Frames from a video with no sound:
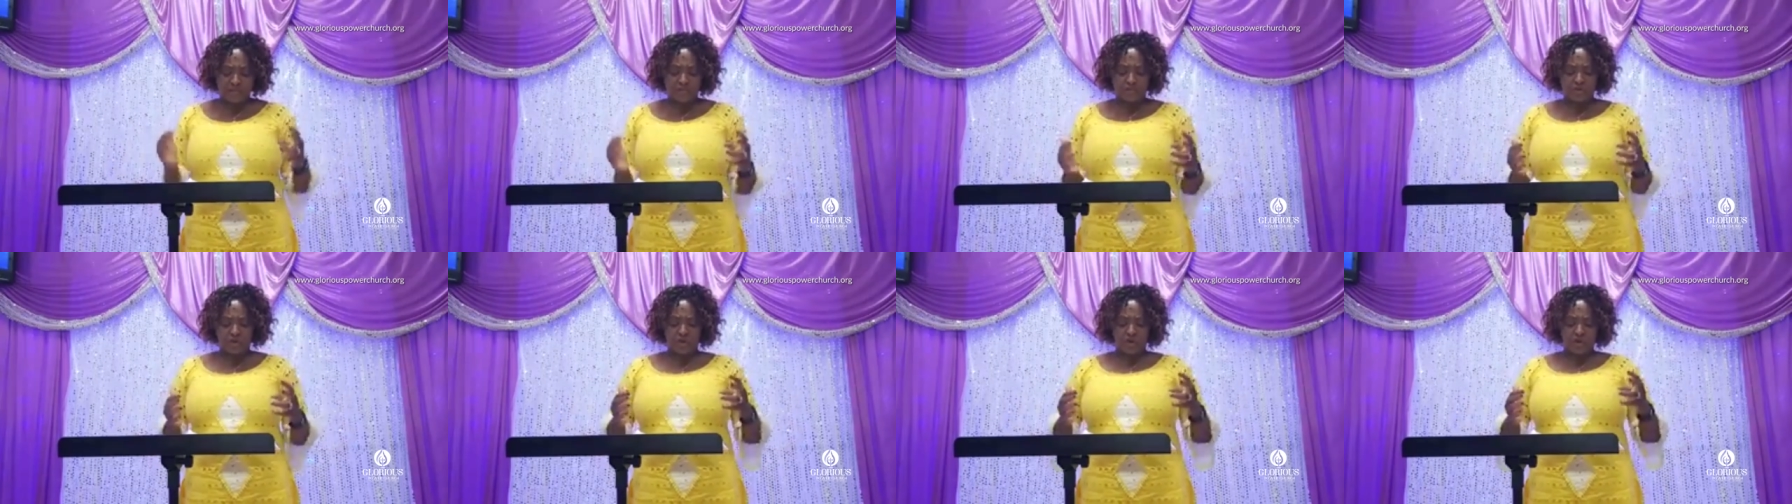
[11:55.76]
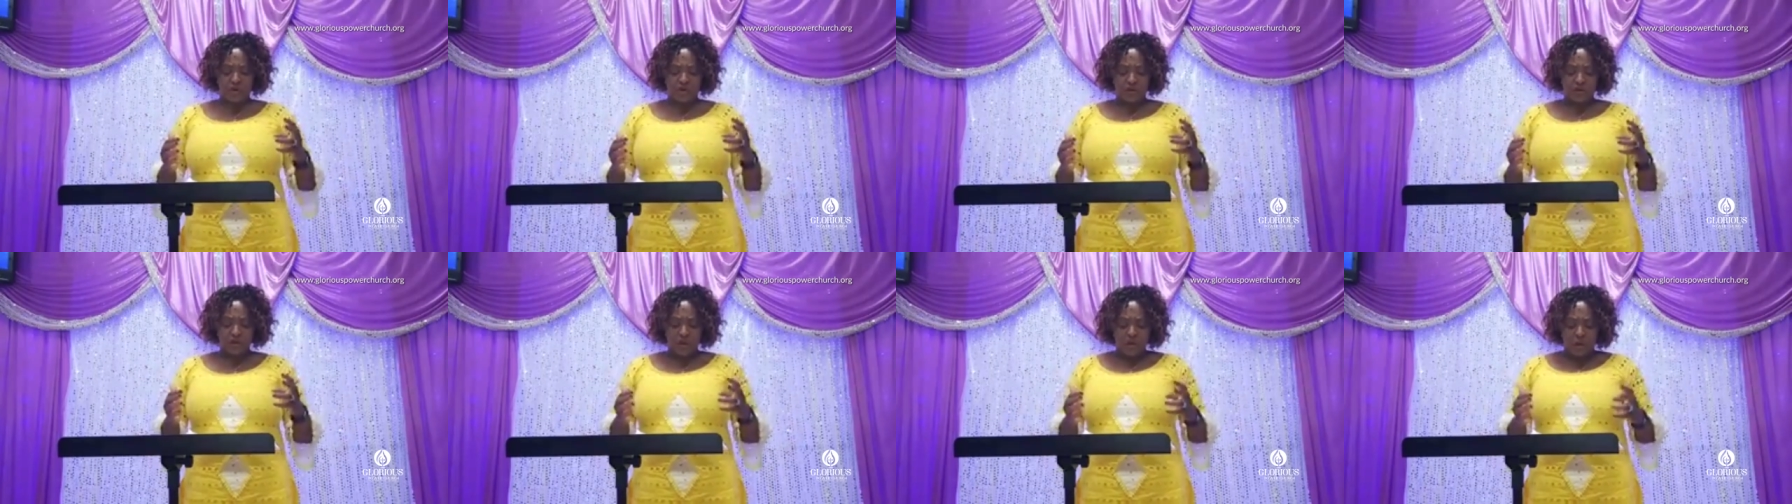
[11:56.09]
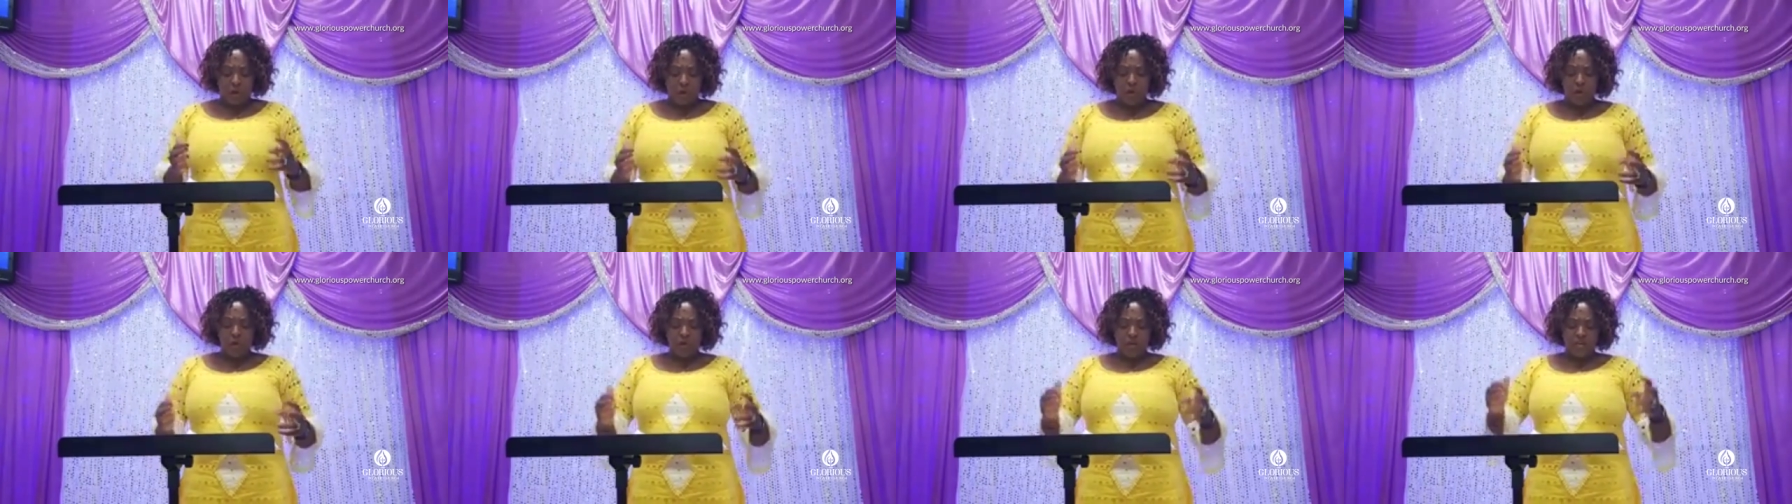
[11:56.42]
person
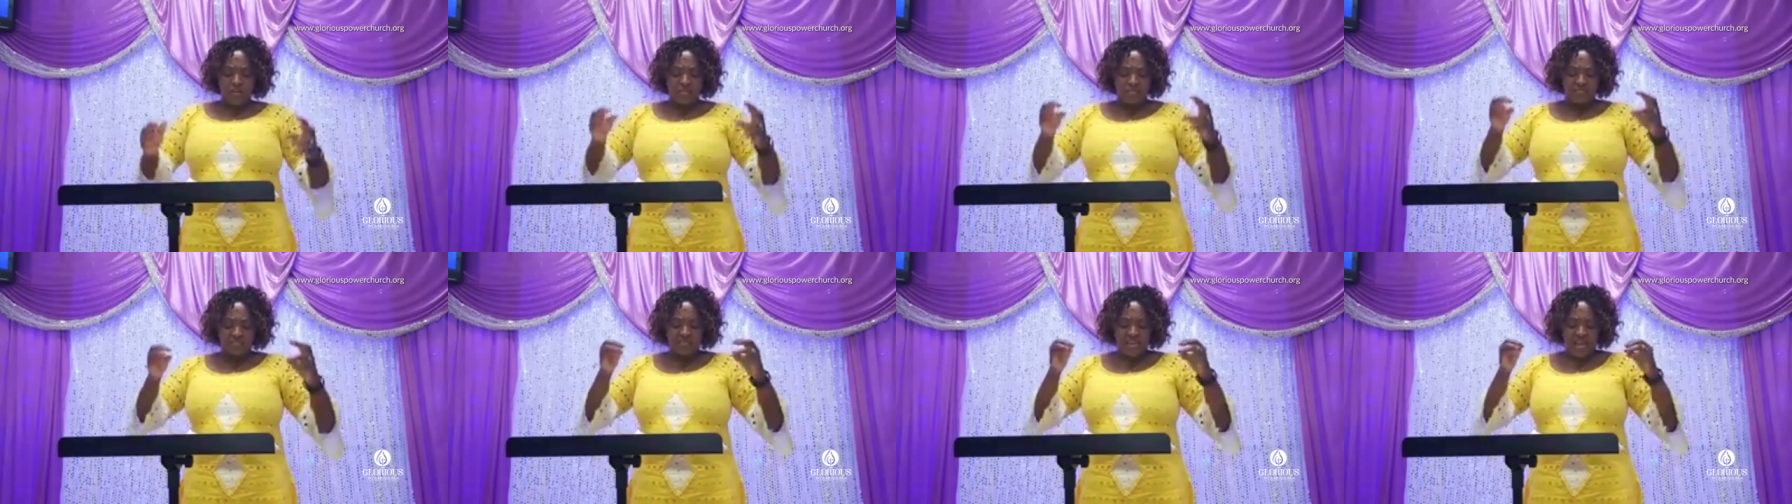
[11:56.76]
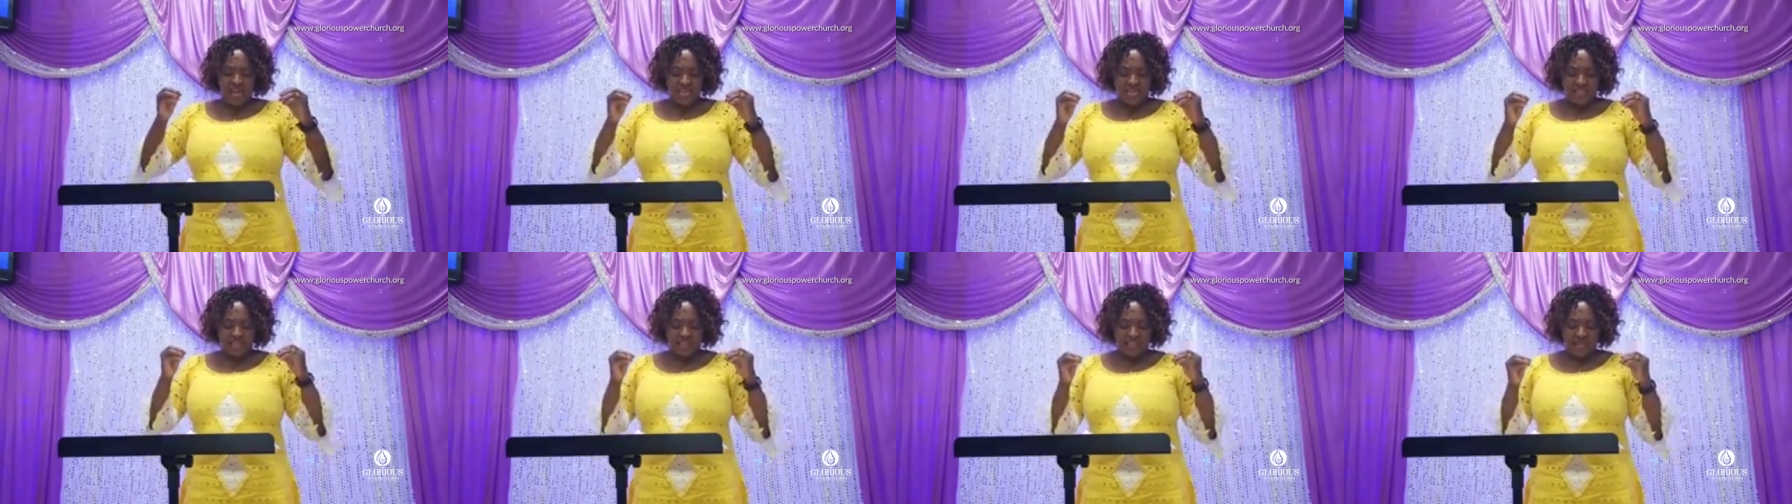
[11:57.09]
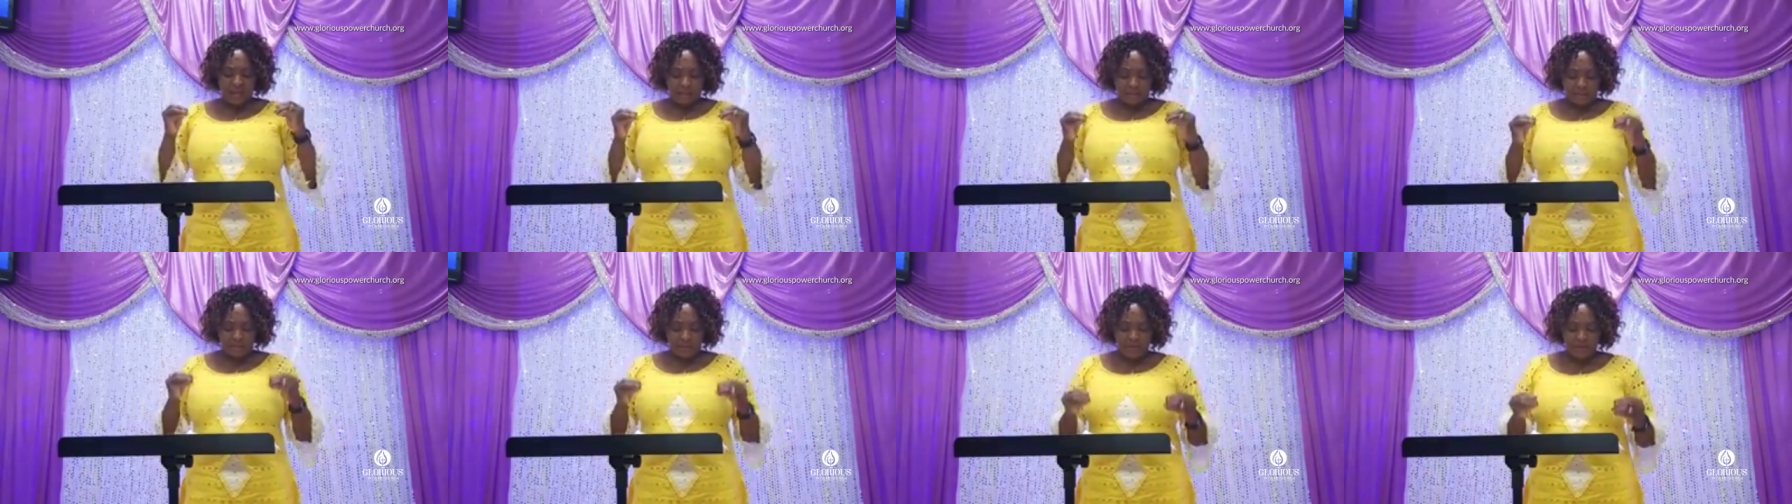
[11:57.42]
who is like
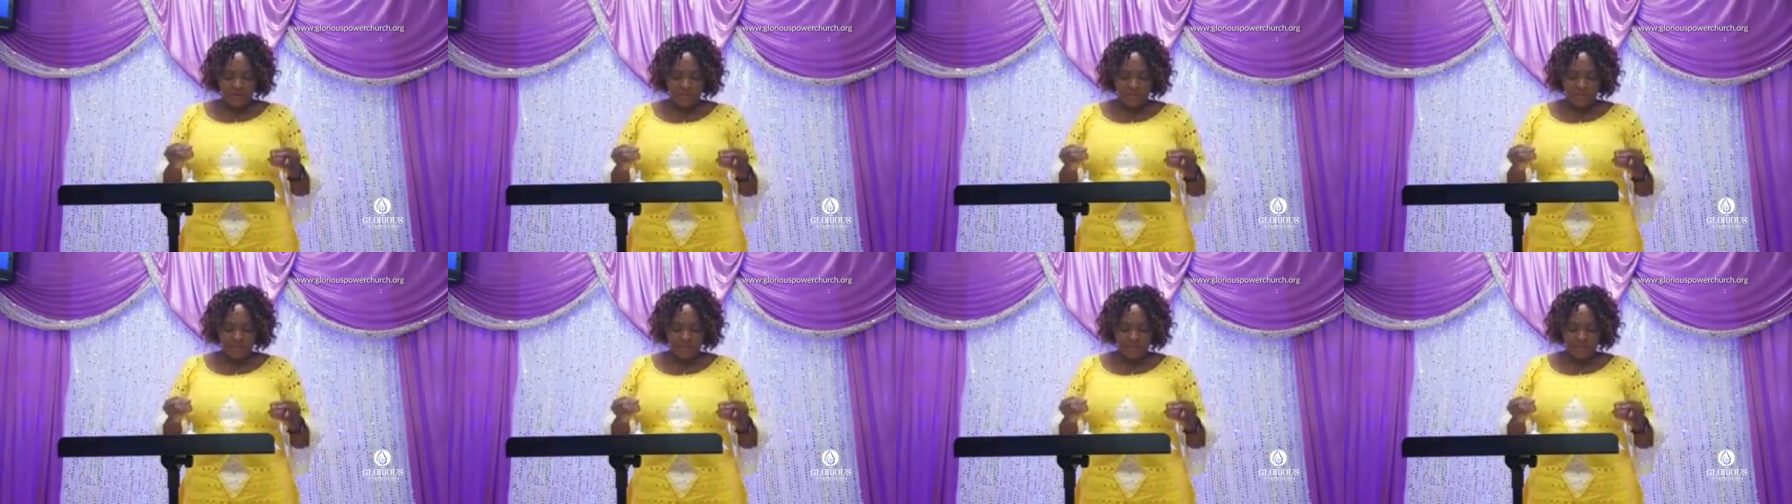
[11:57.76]
the,